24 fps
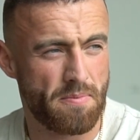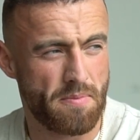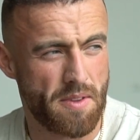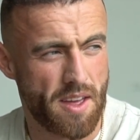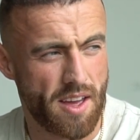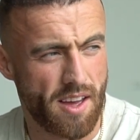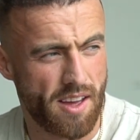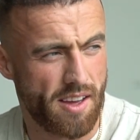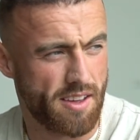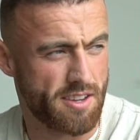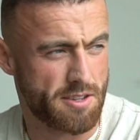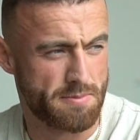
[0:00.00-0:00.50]

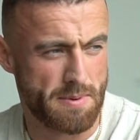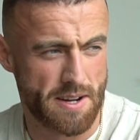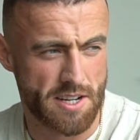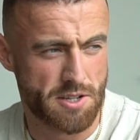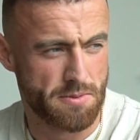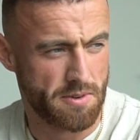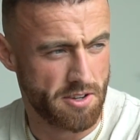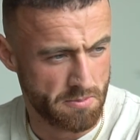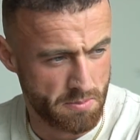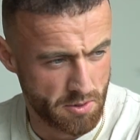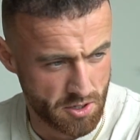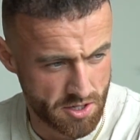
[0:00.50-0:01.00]

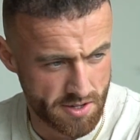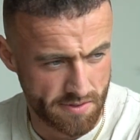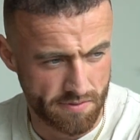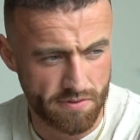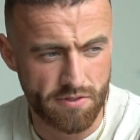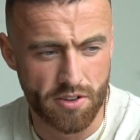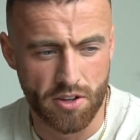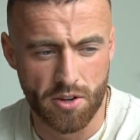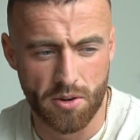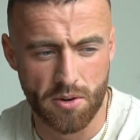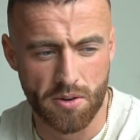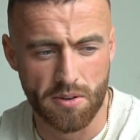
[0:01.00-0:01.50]
Especially when you're pushing
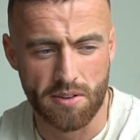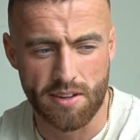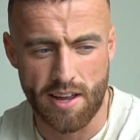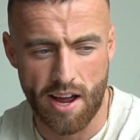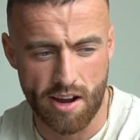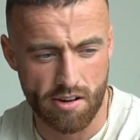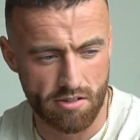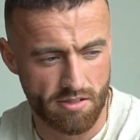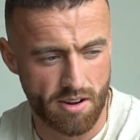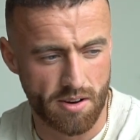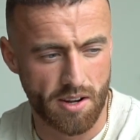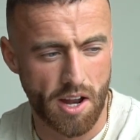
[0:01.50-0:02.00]
food,
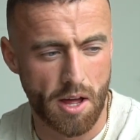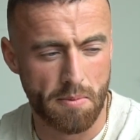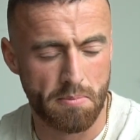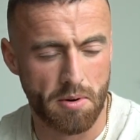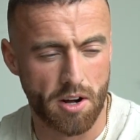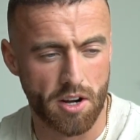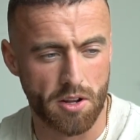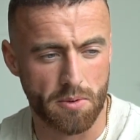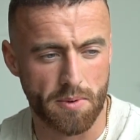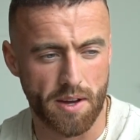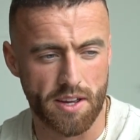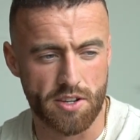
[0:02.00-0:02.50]
carrying around that
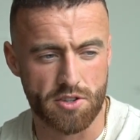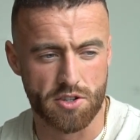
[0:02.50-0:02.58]
body weight,